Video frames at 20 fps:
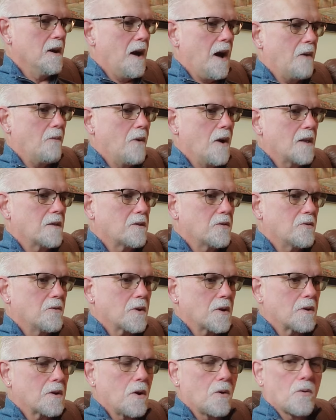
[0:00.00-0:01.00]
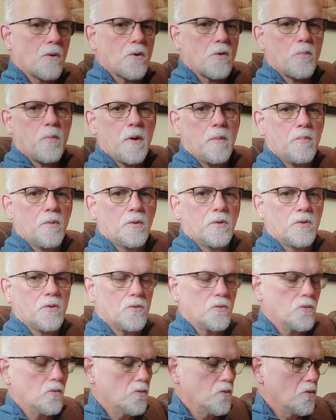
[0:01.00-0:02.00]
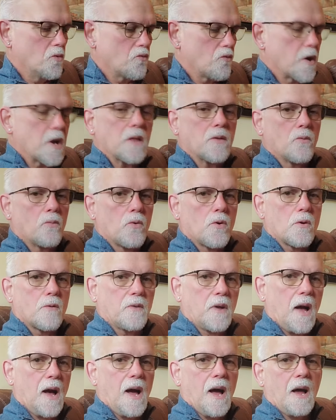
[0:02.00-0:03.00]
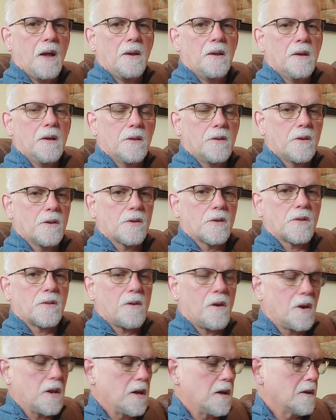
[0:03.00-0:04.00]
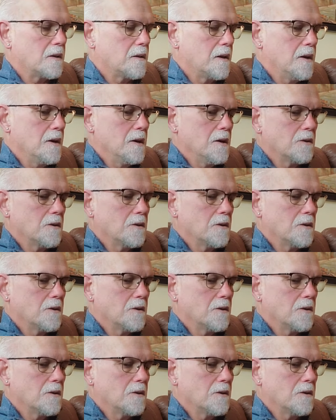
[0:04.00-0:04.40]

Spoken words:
I want to encourage people to read the Word of God, to study it,